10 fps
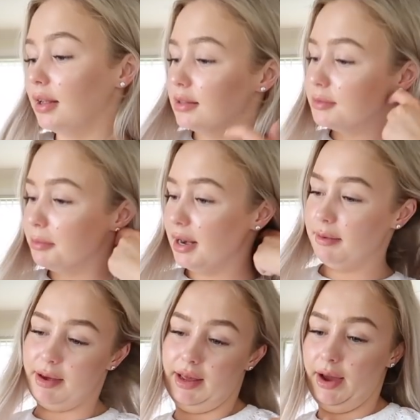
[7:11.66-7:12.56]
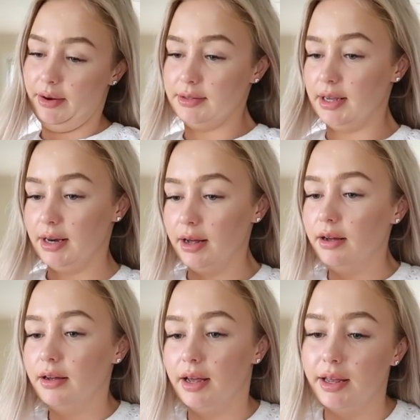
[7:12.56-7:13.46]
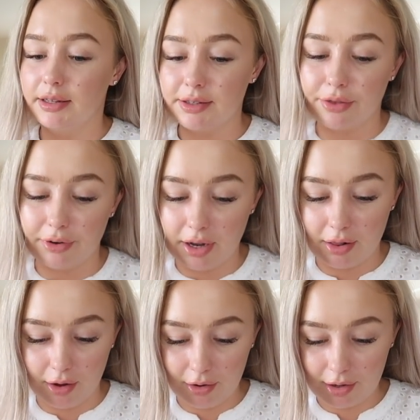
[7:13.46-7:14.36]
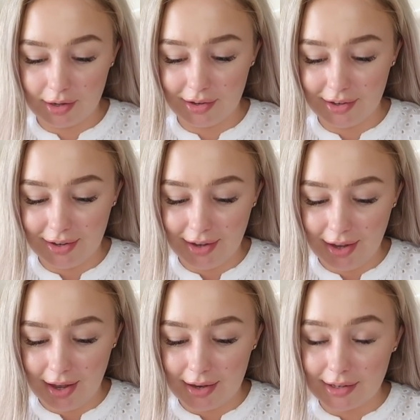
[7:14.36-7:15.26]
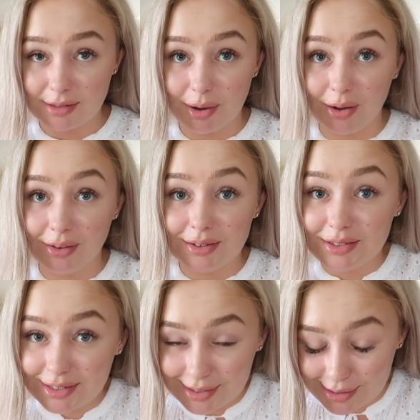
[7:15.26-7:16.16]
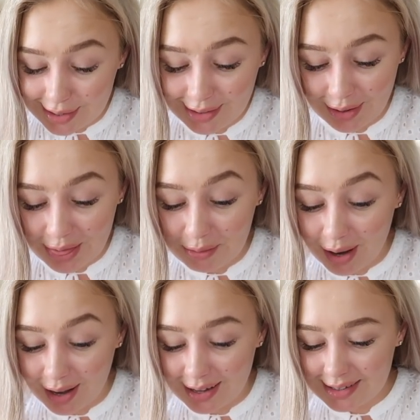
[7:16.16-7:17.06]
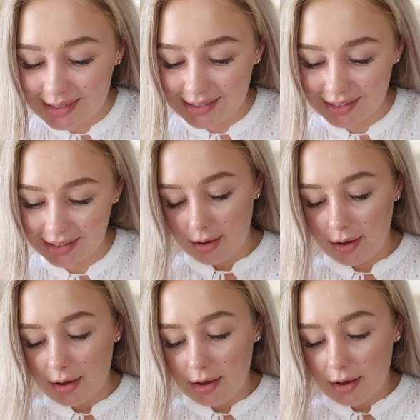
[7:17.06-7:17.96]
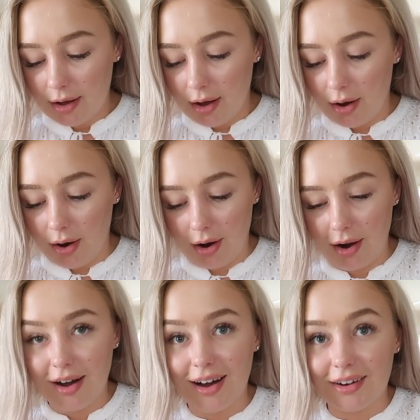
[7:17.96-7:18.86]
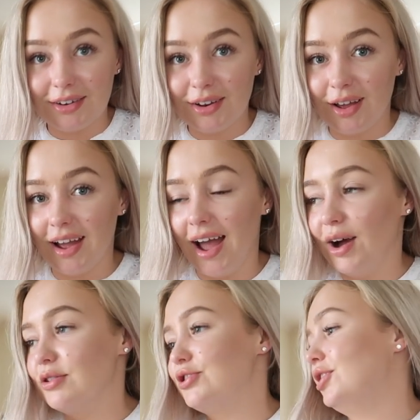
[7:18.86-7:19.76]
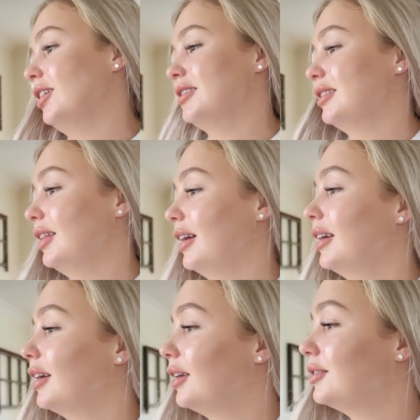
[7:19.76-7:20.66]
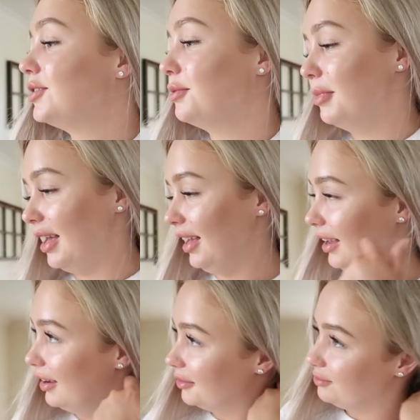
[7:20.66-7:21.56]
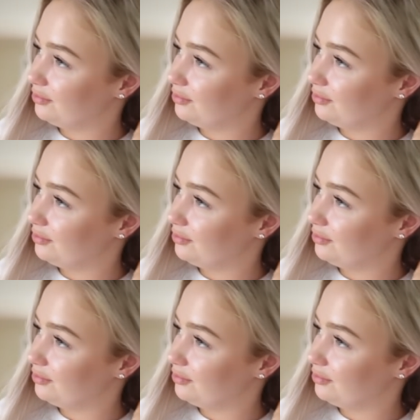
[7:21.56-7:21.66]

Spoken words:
is many, many hours later. It's 3 o'clock. Isabel is still on the bus. Oh, I don't know how she does it. Like, to me,